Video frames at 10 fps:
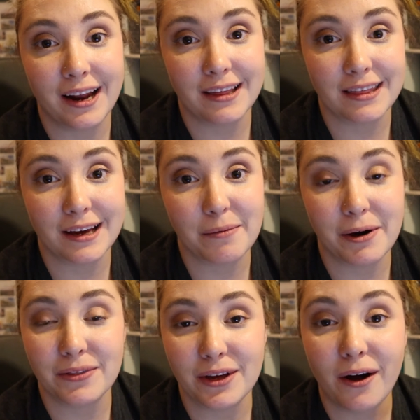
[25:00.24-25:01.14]
anything
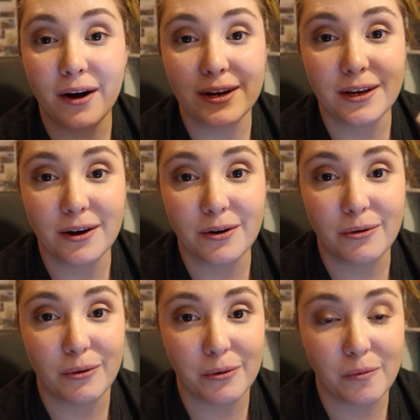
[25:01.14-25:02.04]
about the
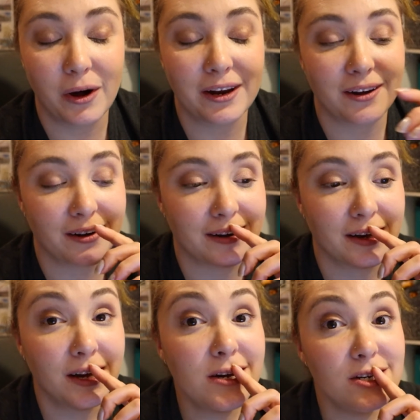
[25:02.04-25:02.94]
audio or whatnot,
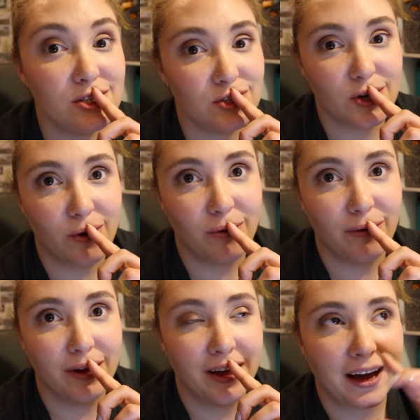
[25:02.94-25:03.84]

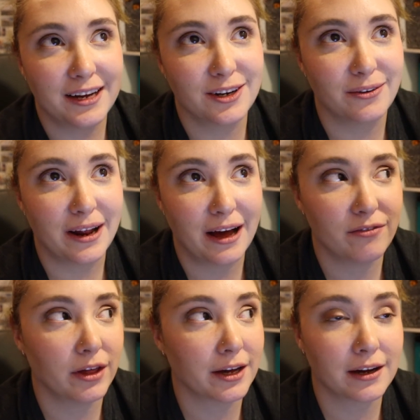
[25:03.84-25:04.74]
so I don't
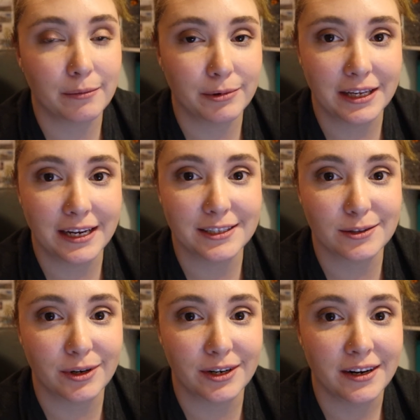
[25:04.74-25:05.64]
have like a couple
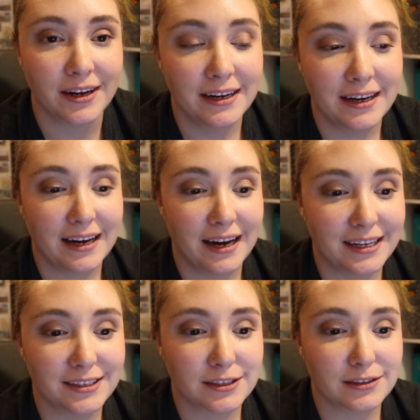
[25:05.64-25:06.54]
days where
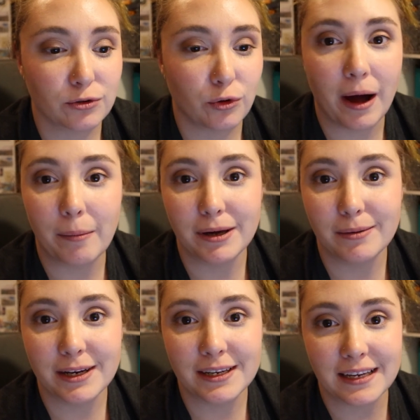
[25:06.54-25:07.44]
it's crappy
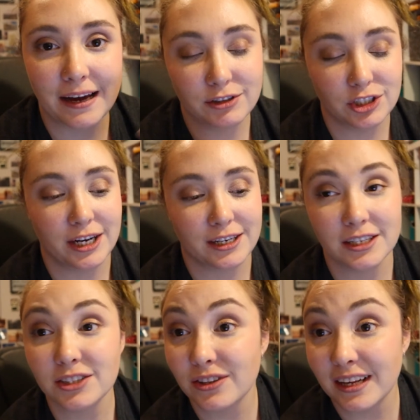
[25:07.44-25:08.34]
because I haven't checked
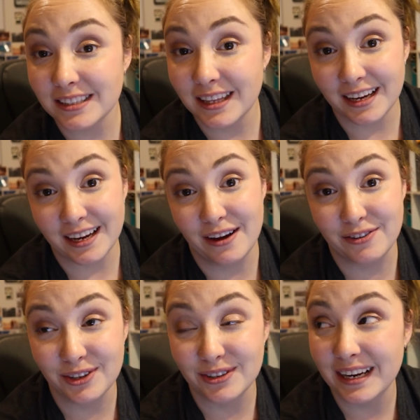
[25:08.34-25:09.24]
it. So that's the thing I have
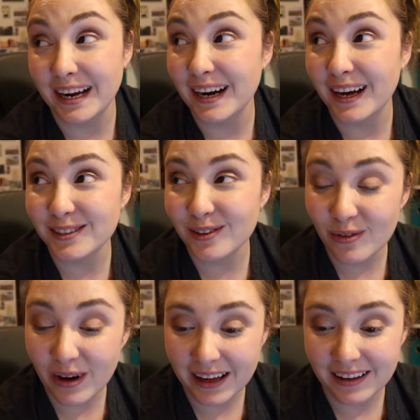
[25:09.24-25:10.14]
to do tonight as
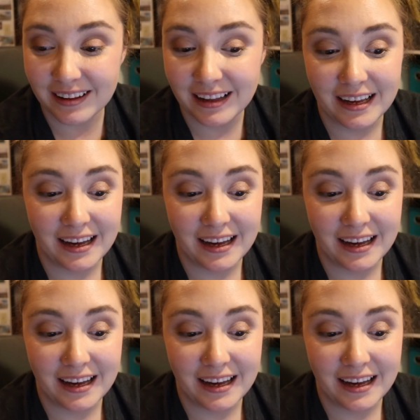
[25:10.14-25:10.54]
well.